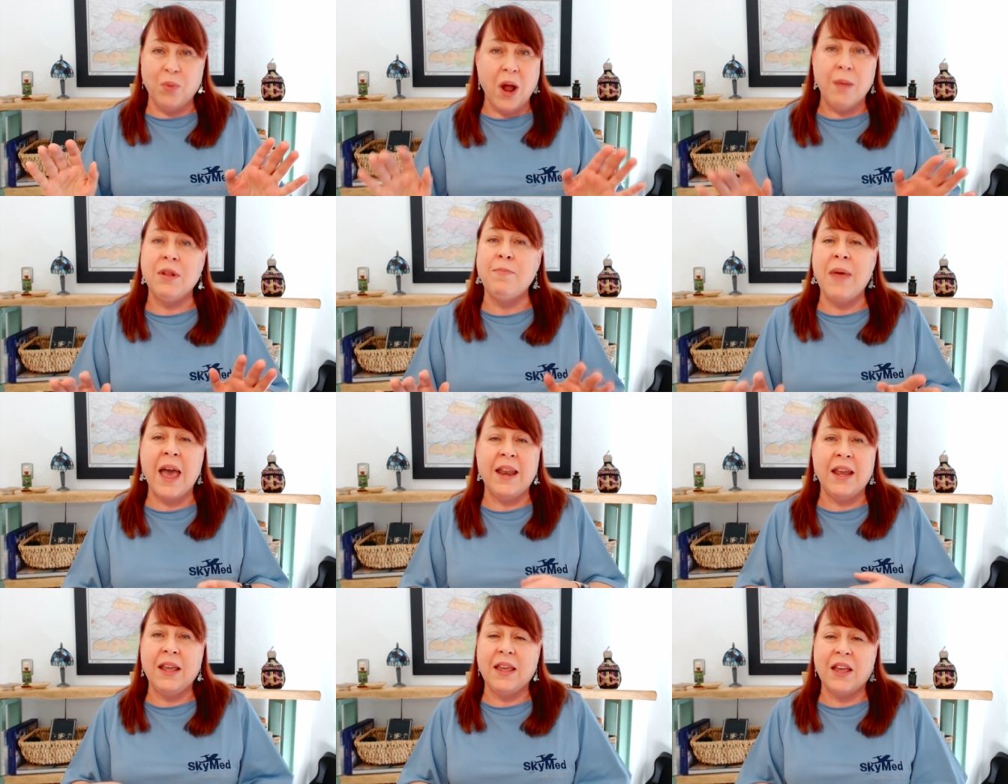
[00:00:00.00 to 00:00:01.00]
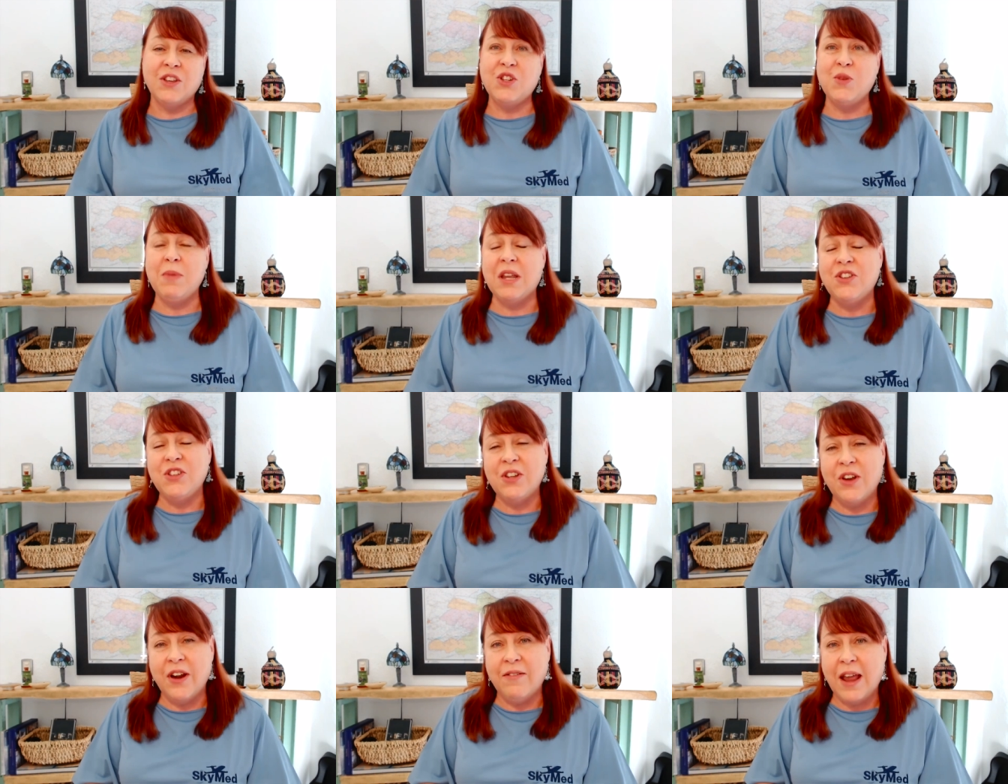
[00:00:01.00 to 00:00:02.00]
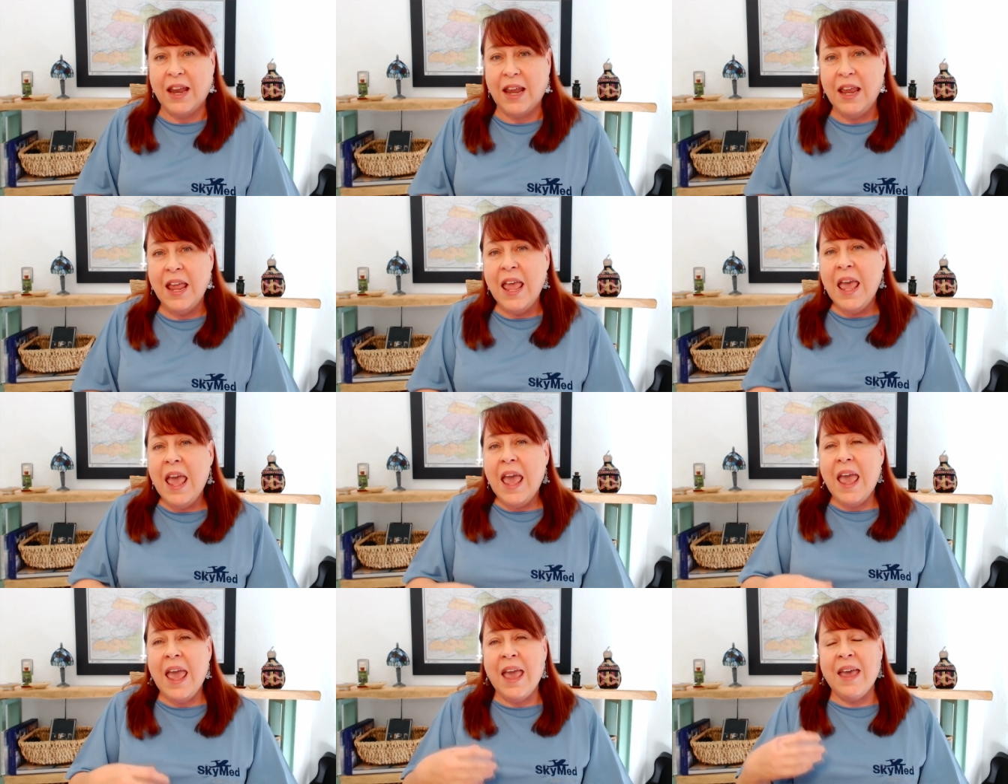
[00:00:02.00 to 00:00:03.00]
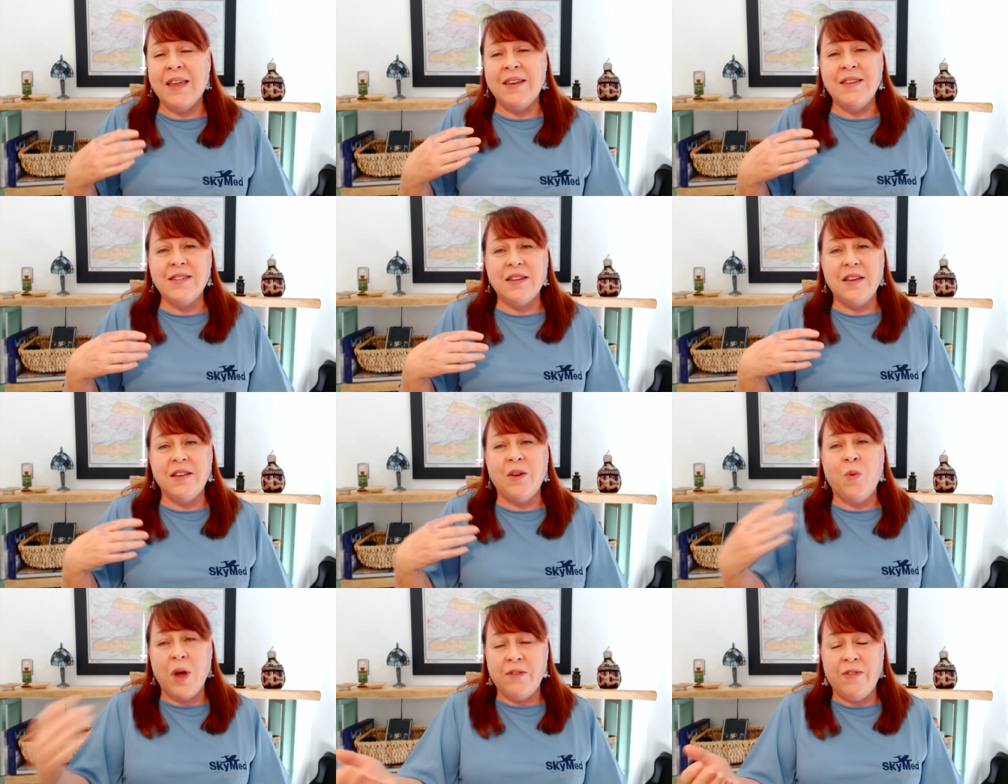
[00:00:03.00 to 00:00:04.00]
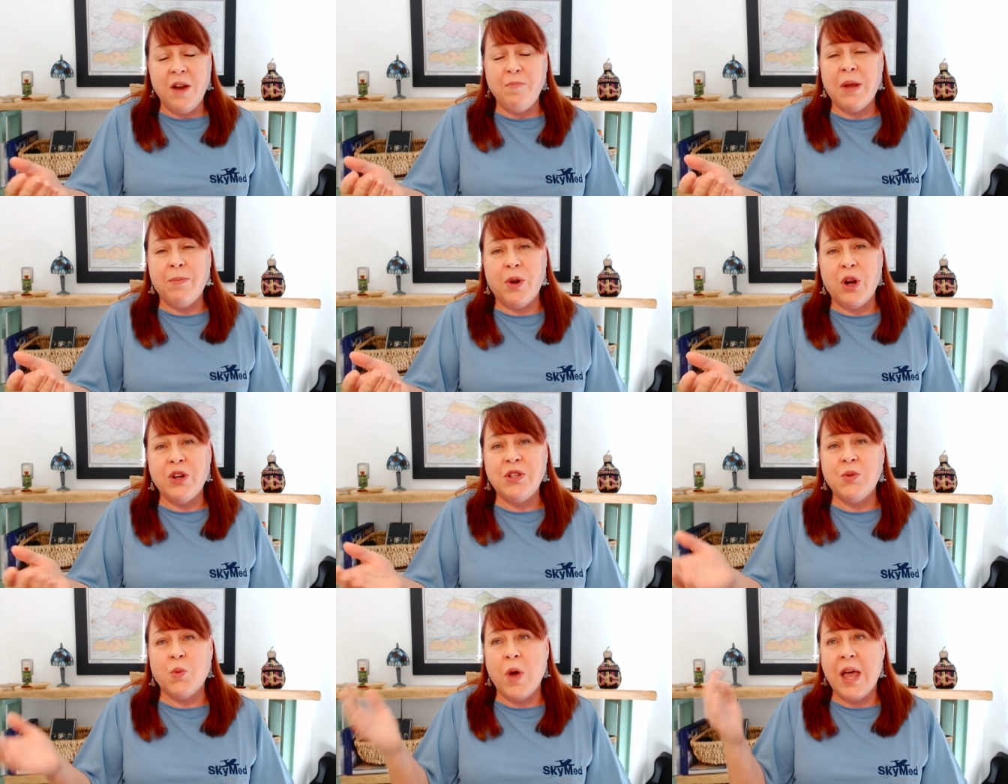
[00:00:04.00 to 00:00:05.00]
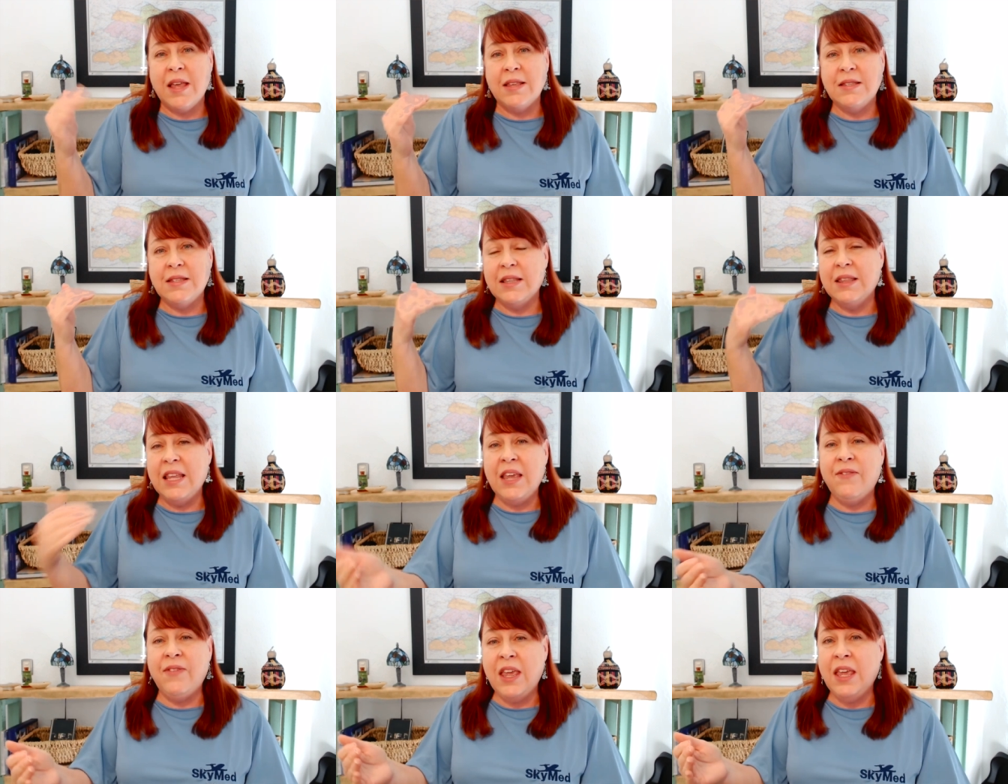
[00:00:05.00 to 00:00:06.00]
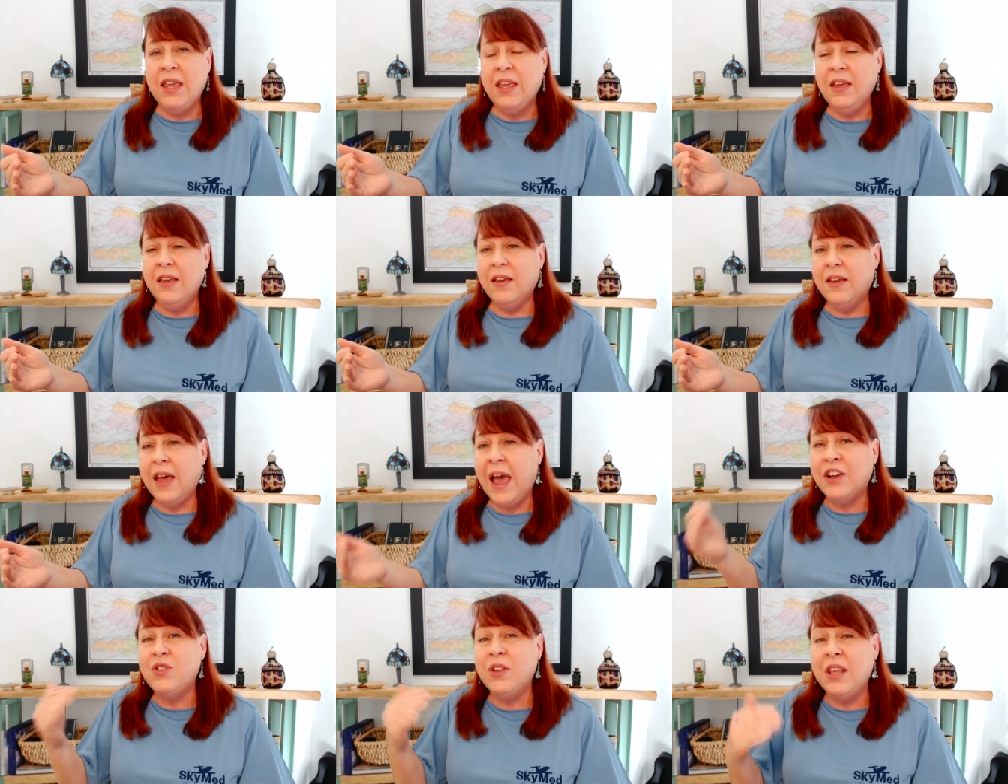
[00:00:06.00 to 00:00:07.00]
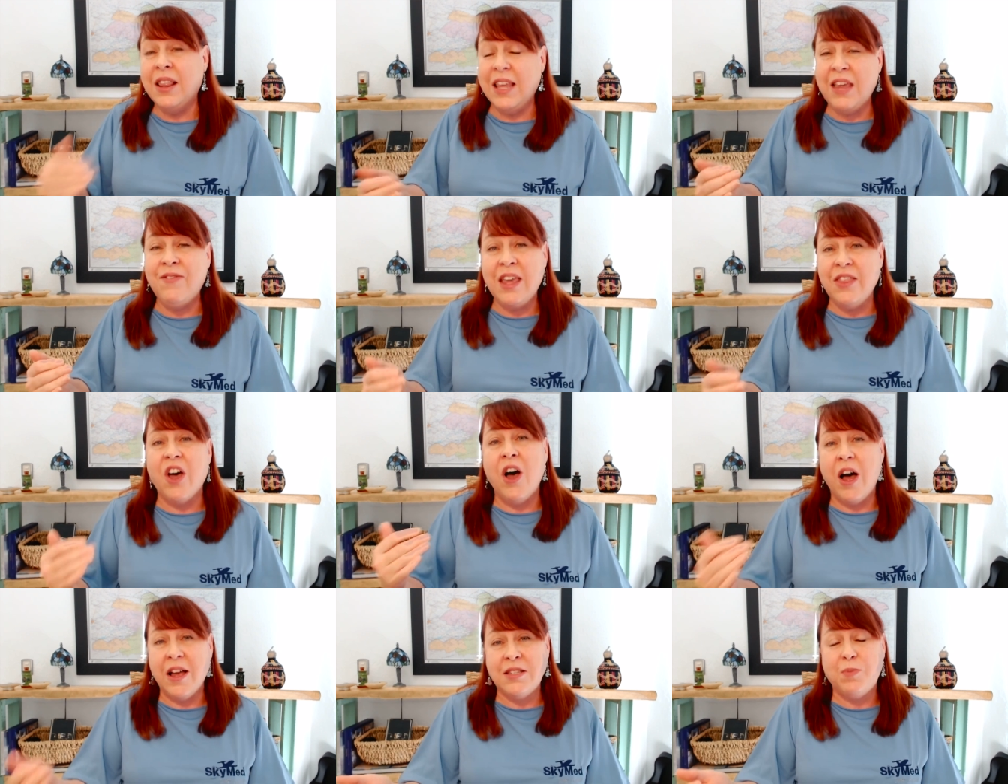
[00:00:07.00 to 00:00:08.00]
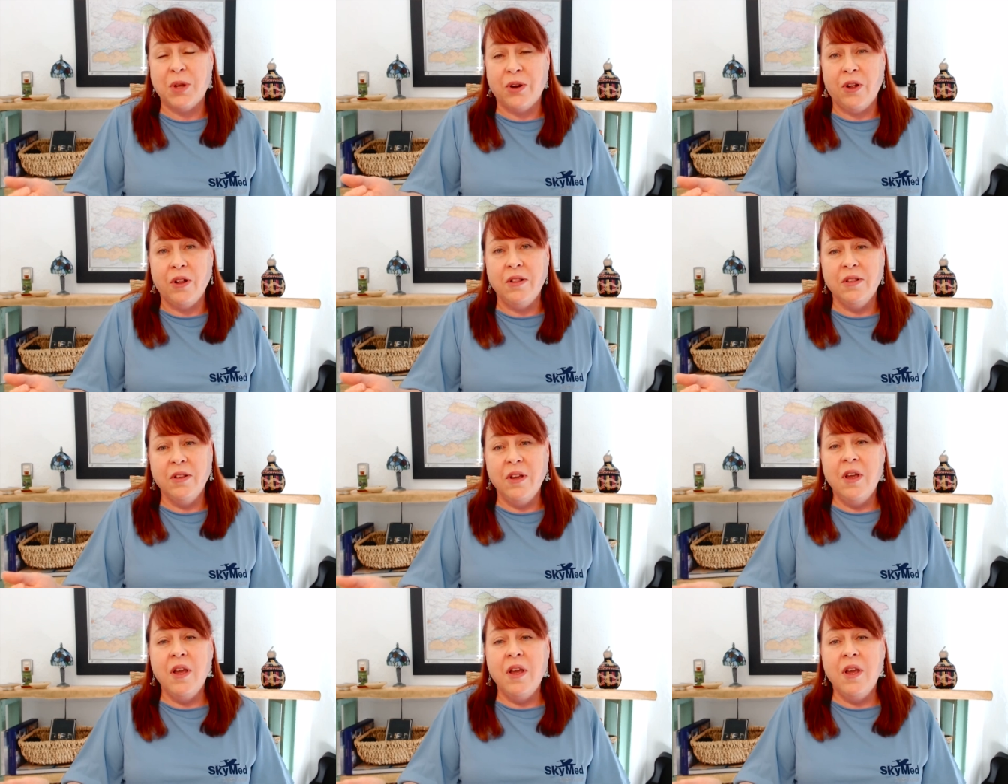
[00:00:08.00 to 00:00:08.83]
problematic, as you mentioned already. And one of our members was leaving, actually leaving the hospital